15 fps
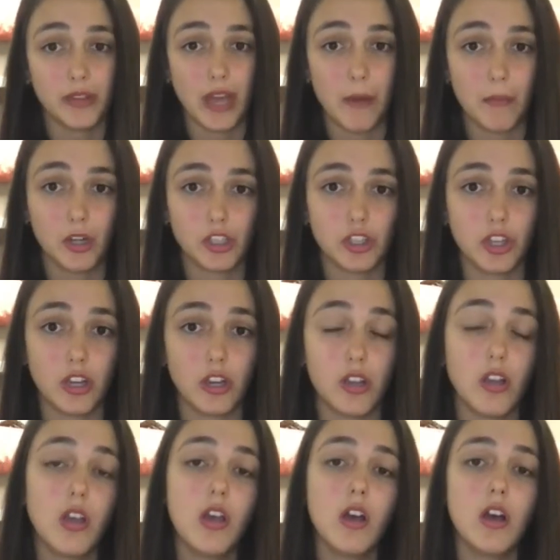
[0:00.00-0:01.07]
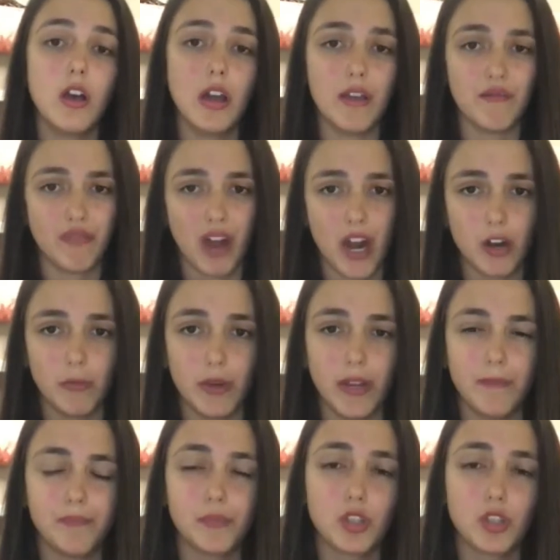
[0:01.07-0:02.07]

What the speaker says: that much the environment.